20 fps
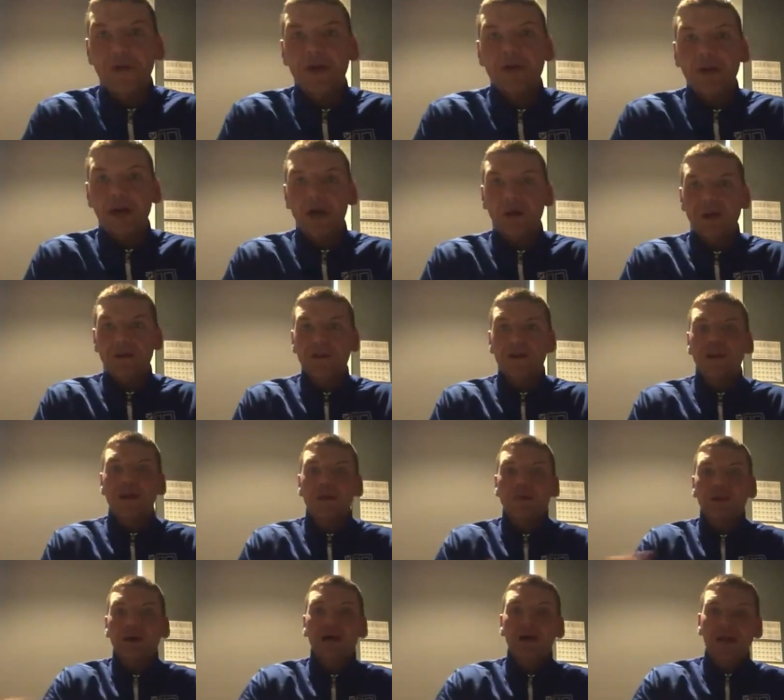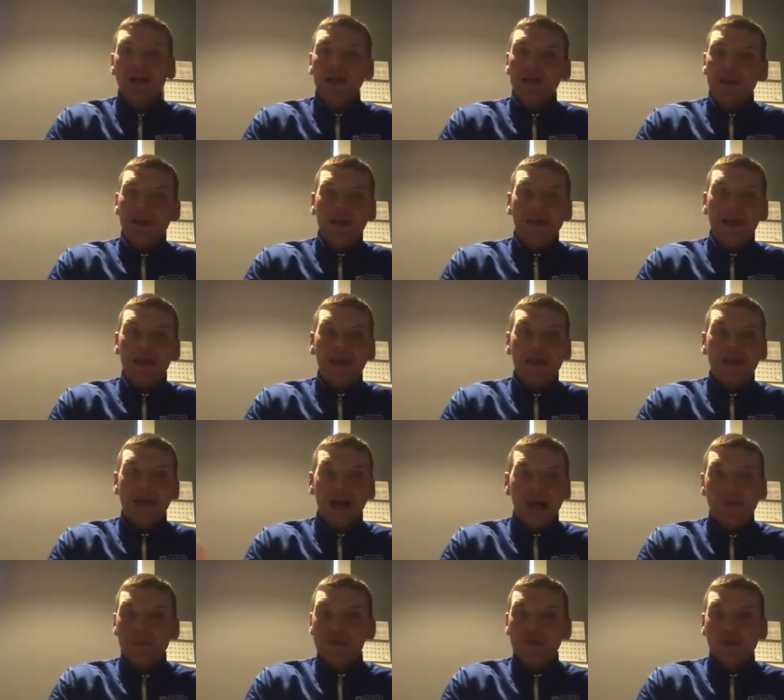it, how I've done it. But it
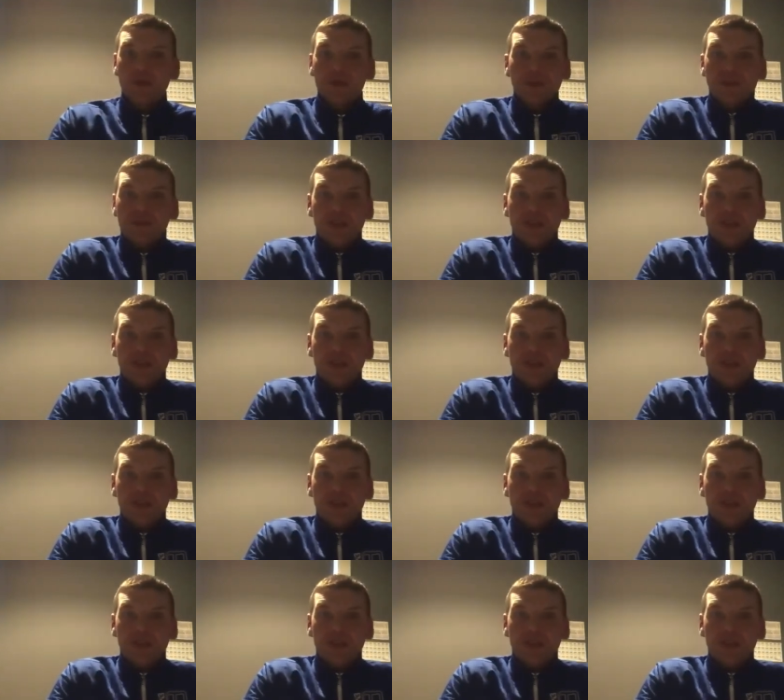absolutely